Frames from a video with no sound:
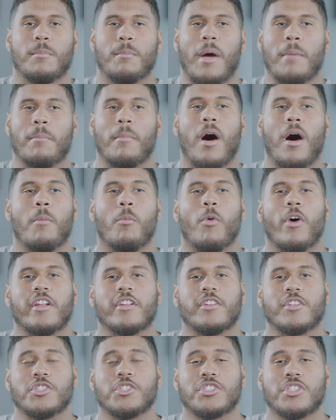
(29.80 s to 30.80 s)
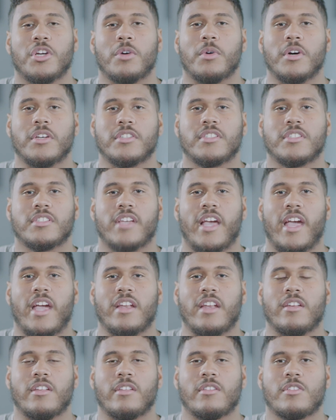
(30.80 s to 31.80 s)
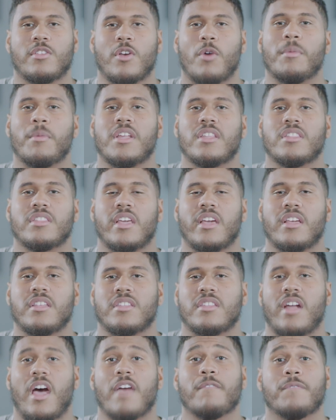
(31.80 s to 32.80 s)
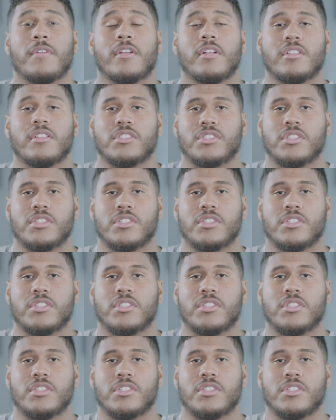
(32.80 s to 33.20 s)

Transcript: my mom wanted to show us, and so many things that I feel as